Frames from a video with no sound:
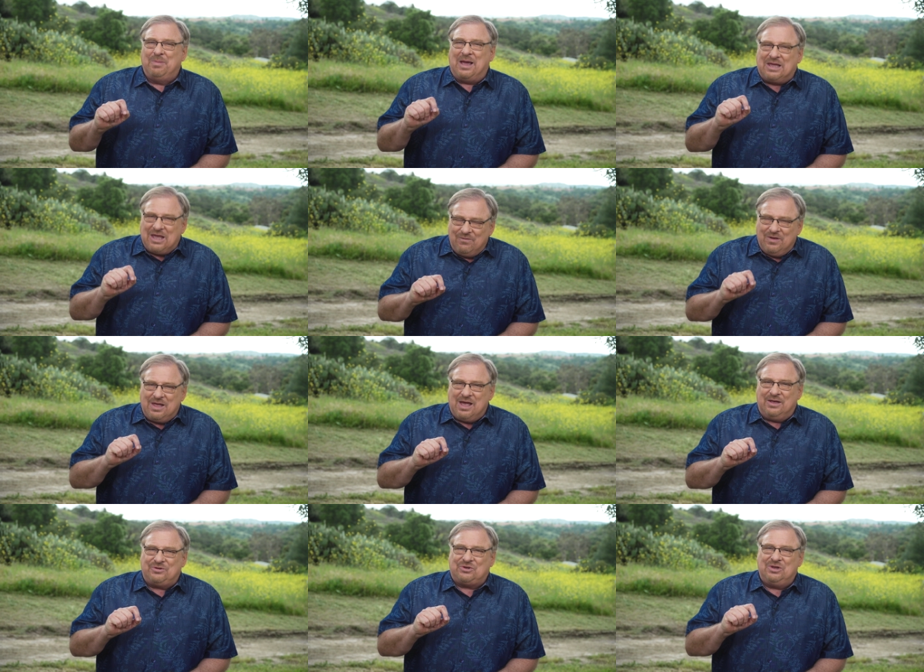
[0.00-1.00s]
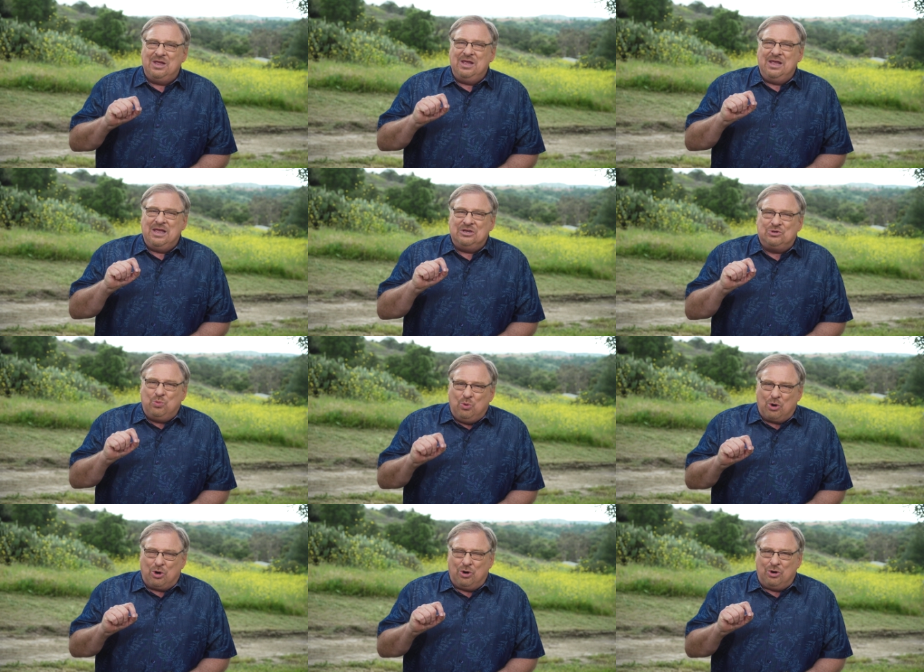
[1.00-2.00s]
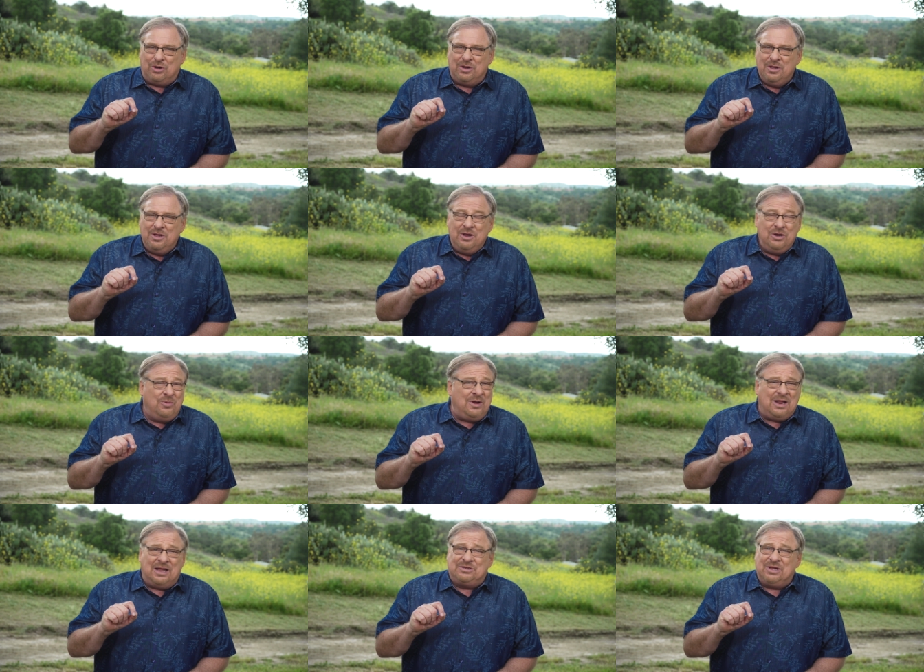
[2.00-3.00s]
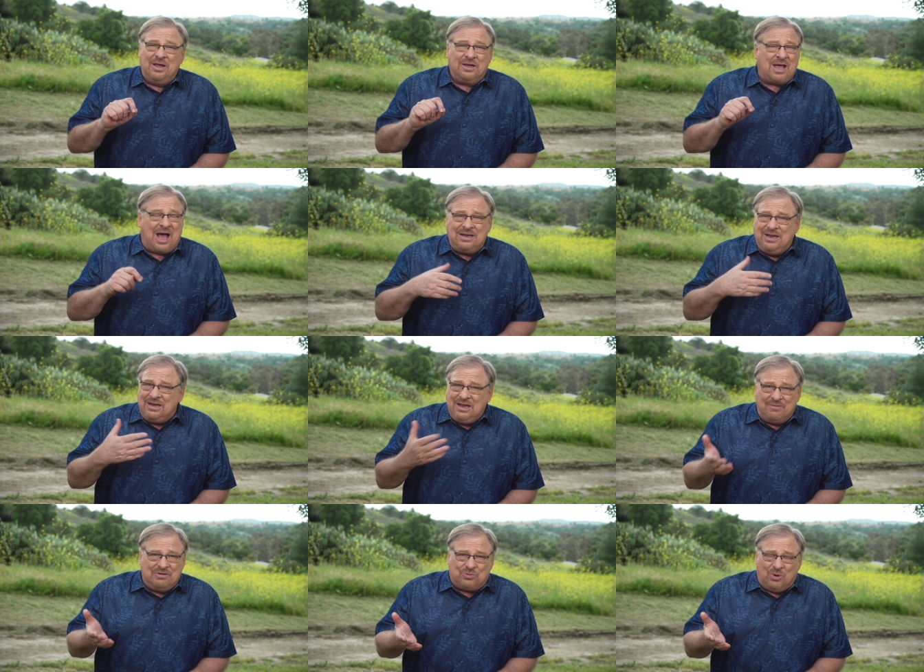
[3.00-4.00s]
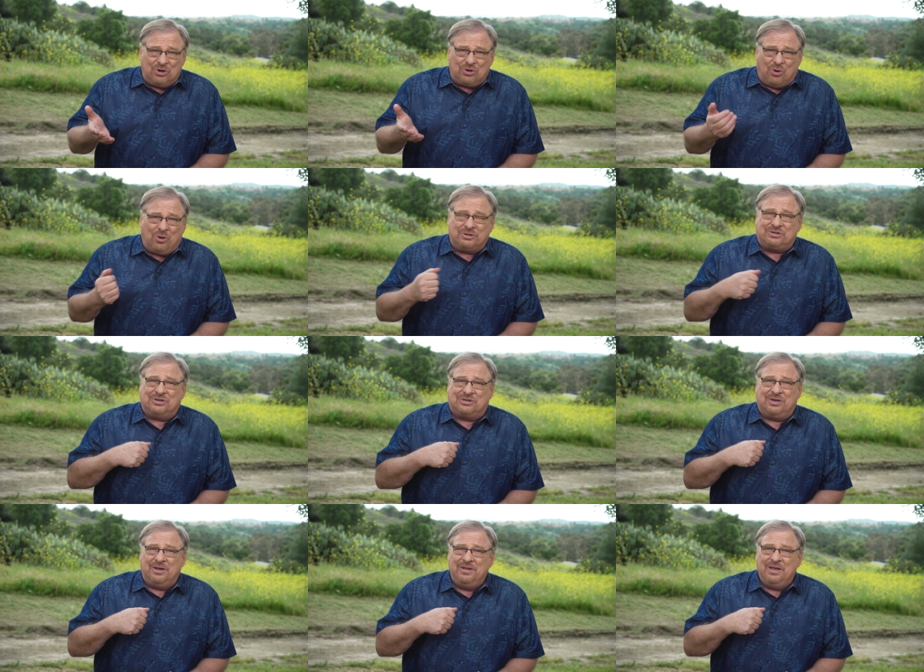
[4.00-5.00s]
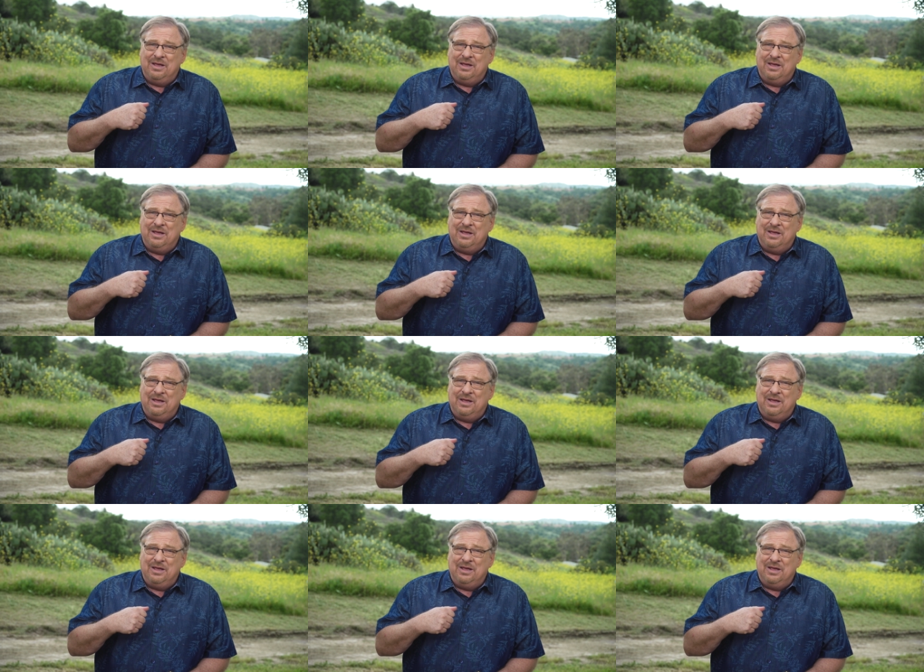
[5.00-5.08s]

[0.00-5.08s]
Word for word: by giving us his word. You realize God didn't give his word to horses.